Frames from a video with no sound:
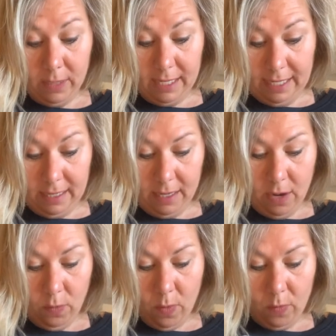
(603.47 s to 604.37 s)
was eaten.
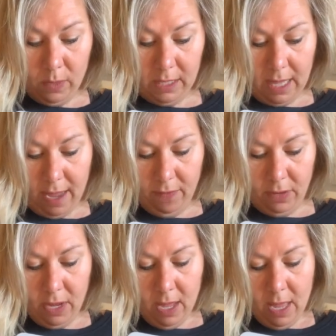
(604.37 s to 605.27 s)
One was left.
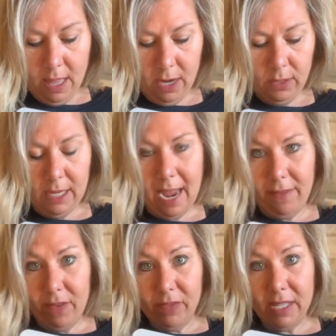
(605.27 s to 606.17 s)
There was
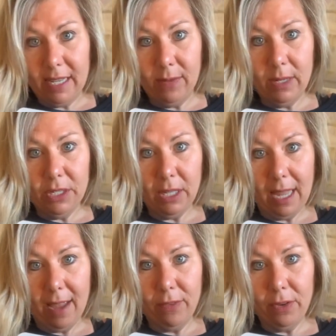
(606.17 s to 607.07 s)
half of a sandwich
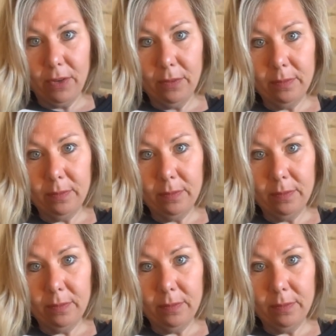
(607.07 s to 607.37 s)
left.